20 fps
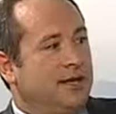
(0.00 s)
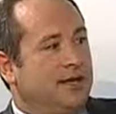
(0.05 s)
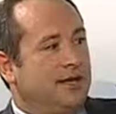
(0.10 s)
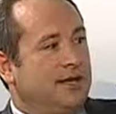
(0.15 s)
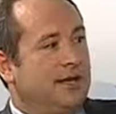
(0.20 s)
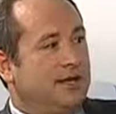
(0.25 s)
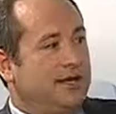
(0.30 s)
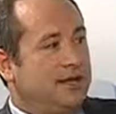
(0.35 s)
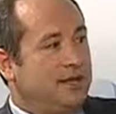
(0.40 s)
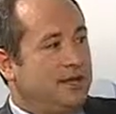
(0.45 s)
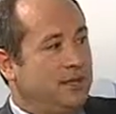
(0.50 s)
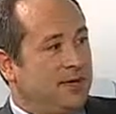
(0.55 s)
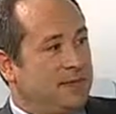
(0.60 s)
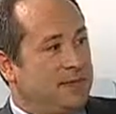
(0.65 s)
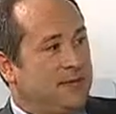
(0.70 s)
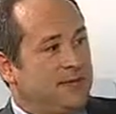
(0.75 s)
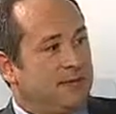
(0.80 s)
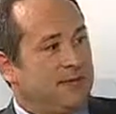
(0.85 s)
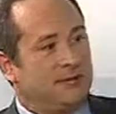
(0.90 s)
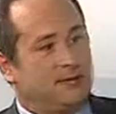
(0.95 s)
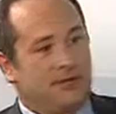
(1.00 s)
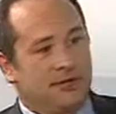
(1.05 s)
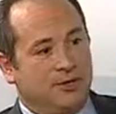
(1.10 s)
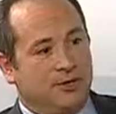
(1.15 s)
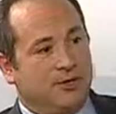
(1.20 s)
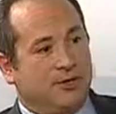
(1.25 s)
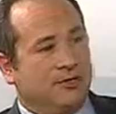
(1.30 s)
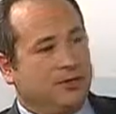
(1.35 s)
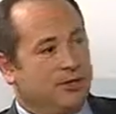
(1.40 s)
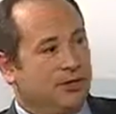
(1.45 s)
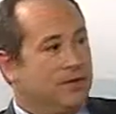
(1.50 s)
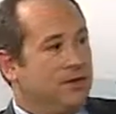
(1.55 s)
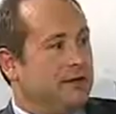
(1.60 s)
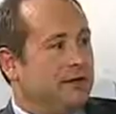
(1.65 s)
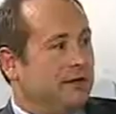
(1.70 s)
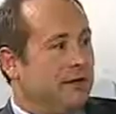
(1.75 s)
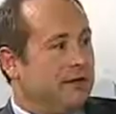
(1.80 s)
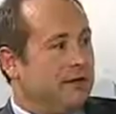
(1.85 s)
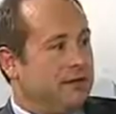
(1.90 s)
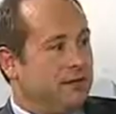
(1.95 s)
But then people from Europe and
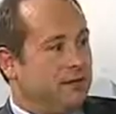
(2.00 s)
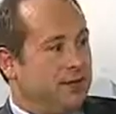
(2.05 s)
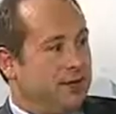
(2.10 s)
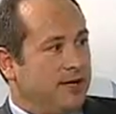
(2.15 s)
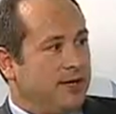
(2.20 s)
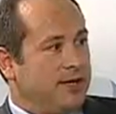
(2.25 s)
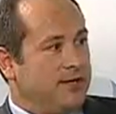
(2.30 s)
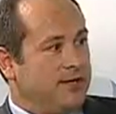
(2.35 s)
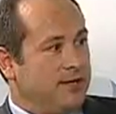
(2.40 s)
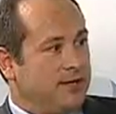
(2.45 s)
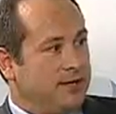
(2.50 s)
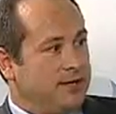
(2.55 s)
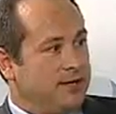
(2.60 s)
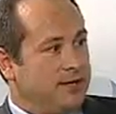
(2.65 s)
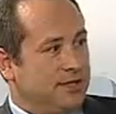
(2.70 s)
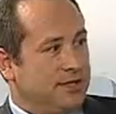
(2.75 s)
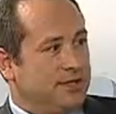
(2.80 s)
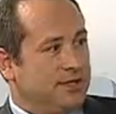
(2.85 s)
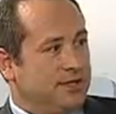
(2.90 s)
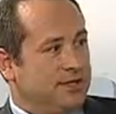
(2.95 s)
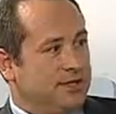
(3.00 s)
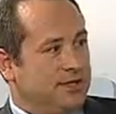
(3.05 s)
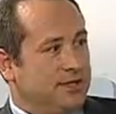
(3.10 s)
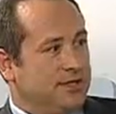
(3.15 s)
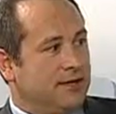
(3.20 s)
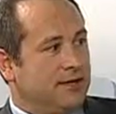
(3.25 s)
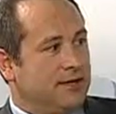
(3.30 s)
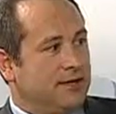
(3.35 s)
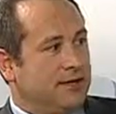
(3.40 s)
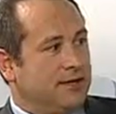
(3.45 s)
Japan started seeking us out.